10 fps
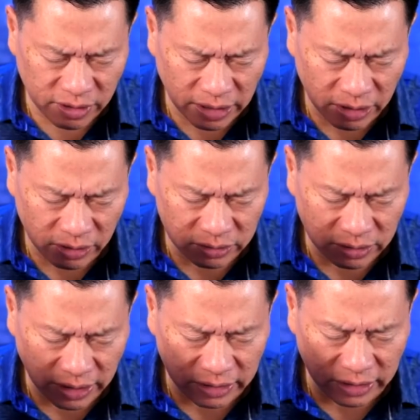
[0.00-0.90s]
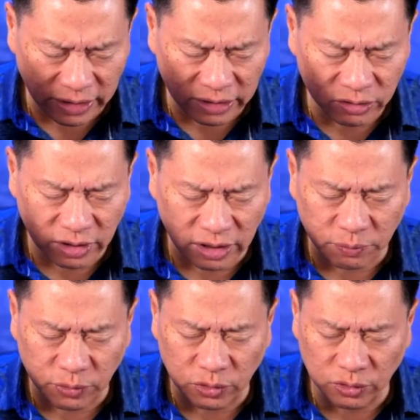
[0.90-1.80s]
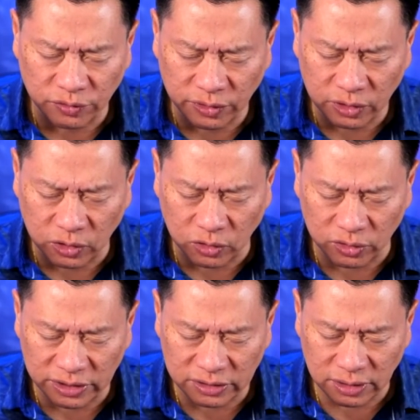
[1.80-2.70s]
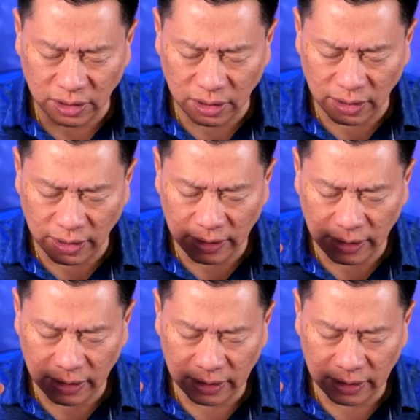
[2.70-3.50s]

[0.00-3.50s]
your crown, and into that beautiful golden star.